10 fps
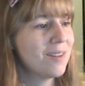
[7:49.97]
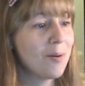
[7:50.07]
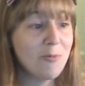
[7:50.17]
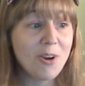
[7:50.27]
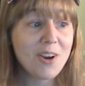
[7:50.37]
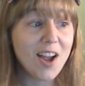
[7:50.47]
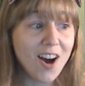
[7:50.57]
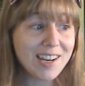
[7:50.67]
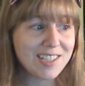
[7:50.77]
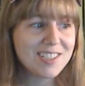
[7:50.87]
I'm very
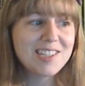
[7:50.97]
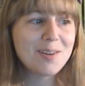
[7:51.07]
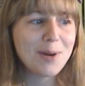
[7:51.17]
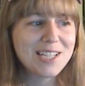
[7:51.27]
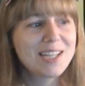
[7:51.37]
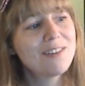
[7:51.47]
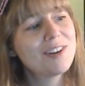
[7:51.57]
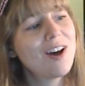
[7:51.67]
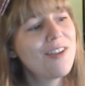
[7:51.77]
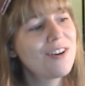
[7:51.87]
honest to myself
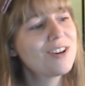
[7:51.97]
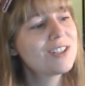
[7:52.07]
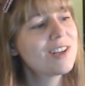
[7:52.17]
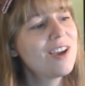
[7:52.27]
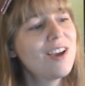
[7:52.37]
and others.